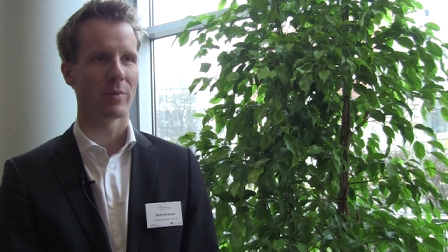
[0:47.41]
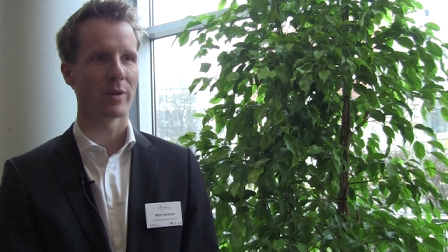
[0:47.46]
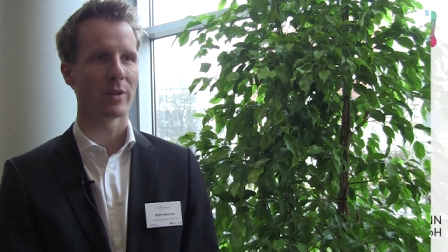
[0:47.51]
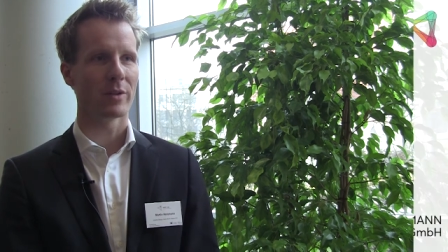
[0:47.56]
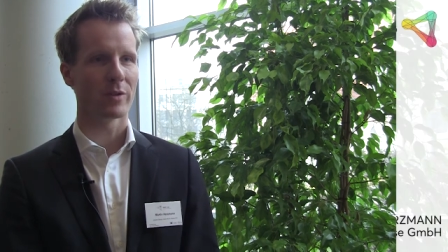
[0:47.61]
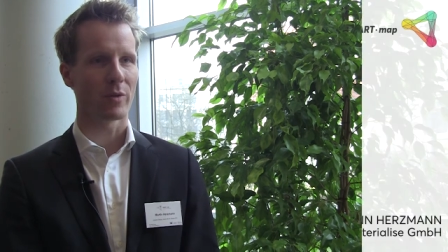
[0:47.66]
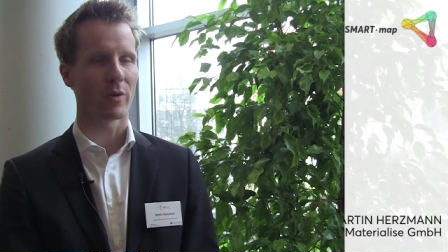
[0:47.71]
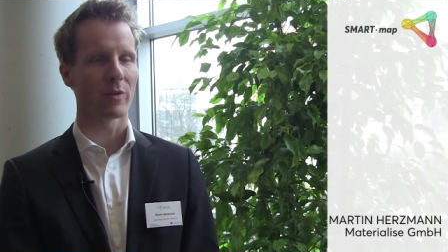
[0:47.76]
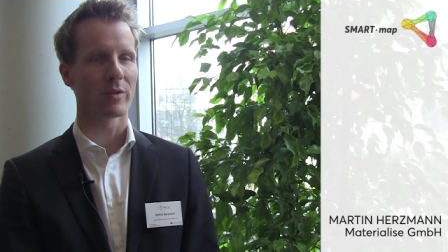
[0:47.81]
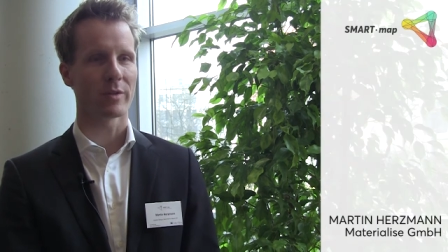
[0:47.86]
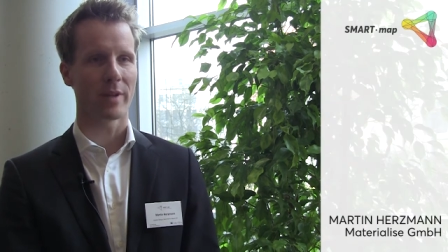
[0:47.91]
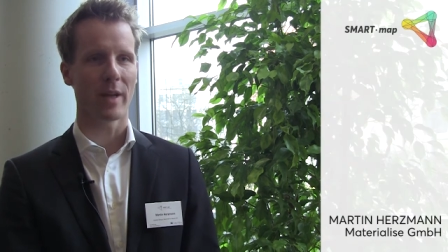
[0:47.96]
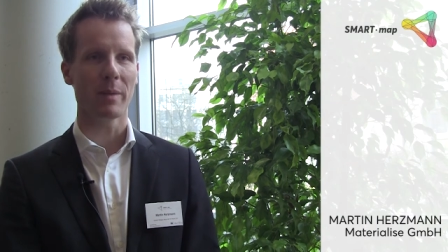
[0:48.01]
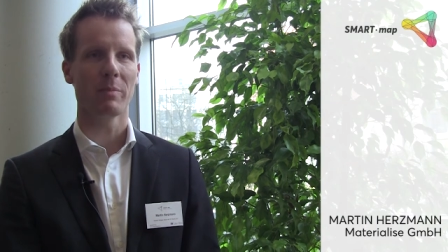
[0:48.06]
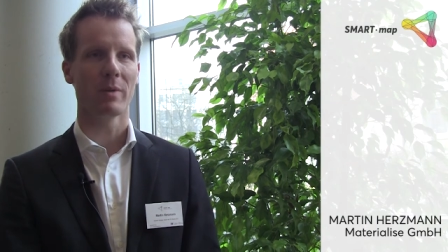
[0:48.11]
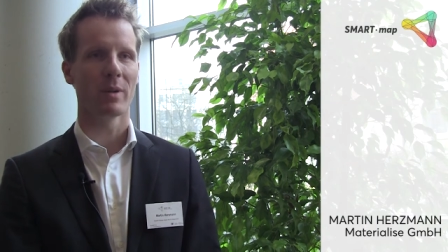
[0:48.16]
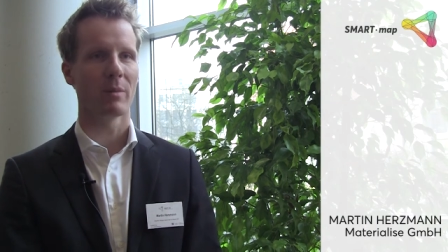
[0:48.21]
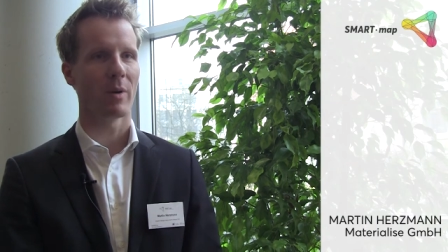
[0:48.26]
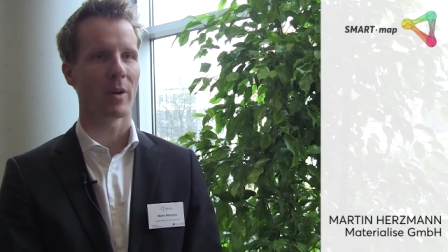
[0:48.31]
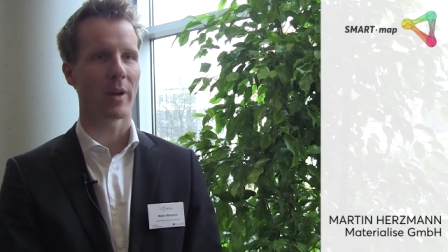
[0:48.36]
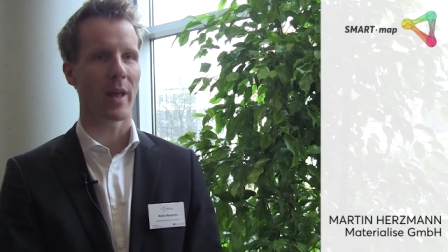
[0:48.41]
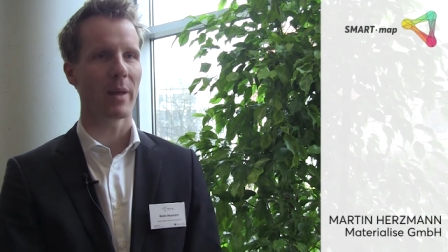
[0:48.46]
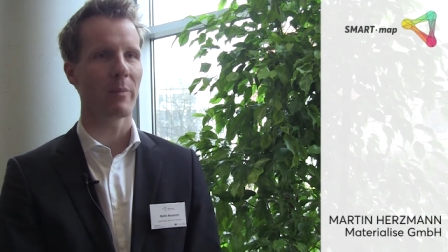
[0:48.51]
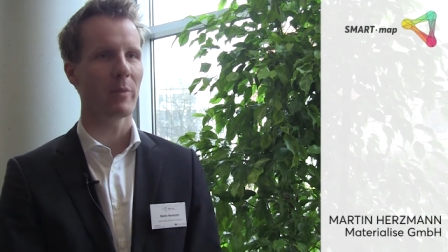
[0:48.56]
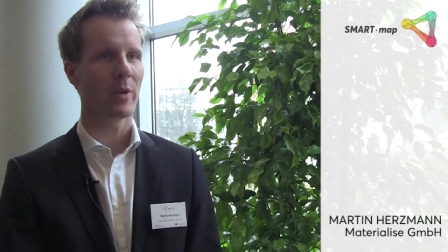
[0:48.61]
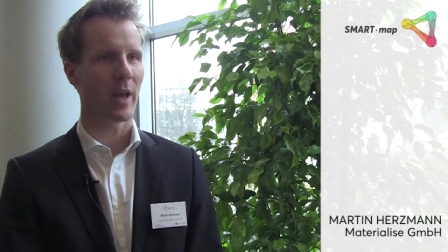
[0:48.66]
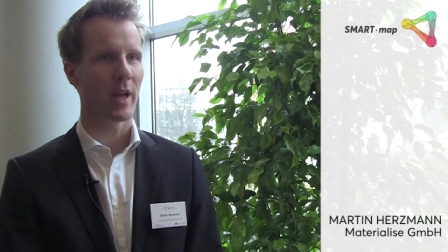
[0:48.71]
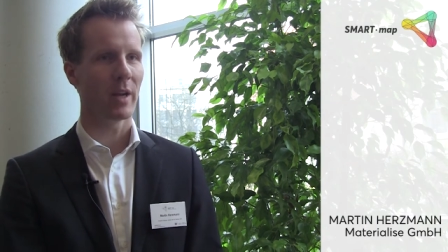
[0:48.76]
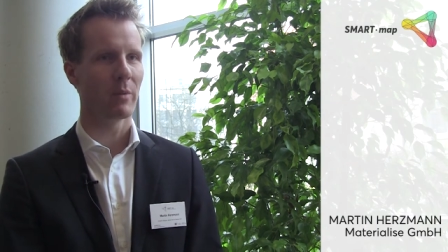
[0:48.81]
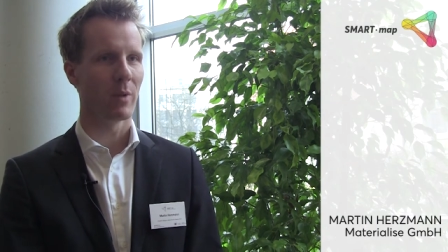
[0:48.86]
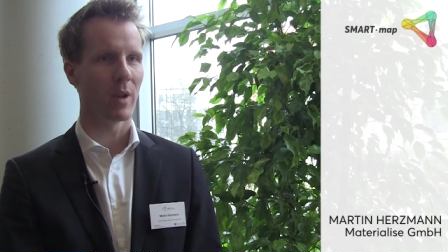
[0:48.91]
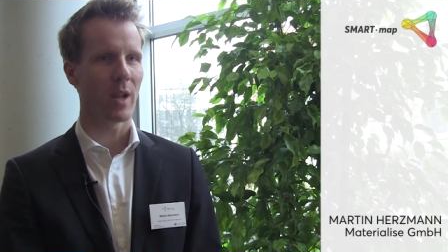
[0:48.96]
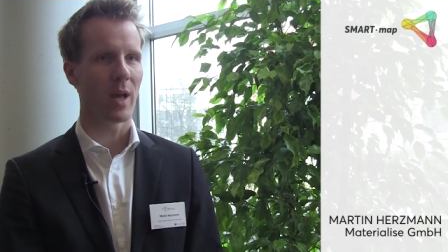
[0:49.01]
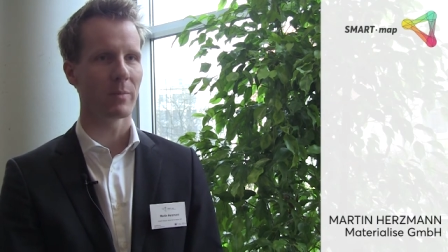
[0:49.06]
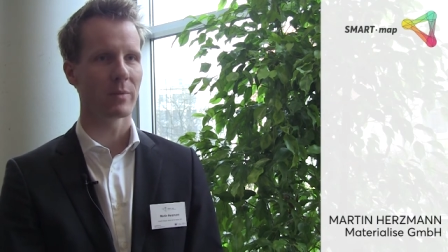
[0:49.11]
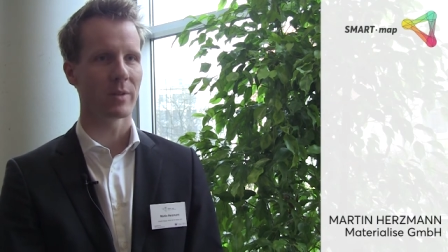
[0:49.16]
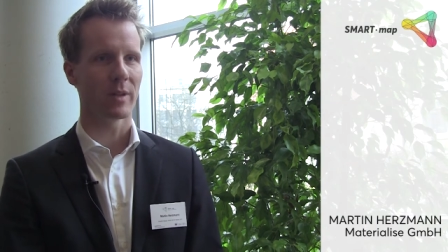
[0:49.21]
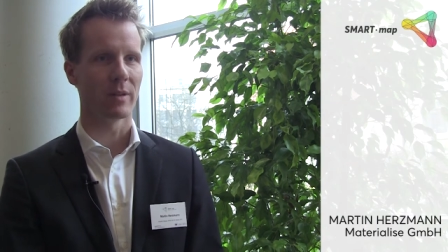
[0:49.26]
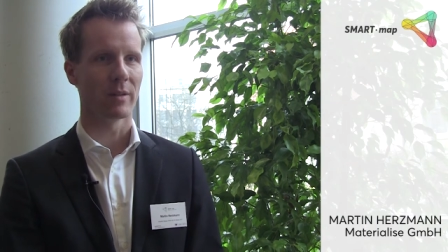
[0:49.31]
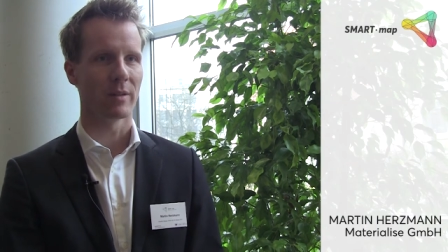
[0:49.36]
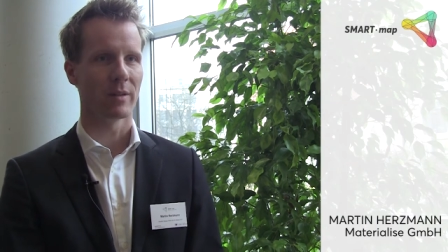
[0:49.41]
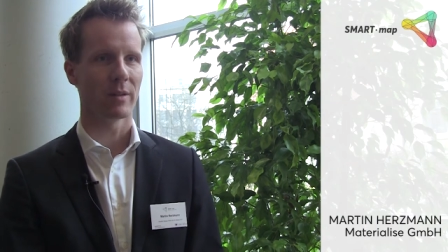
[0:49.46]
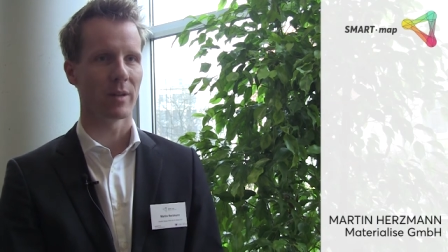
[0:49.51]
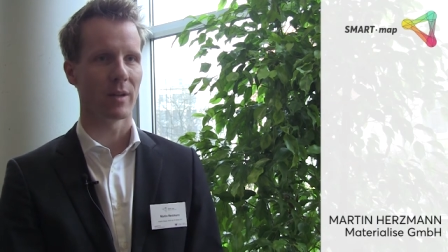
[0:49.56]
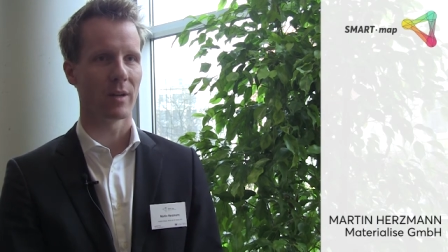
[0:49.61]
pretty strong statement about anim animal labs and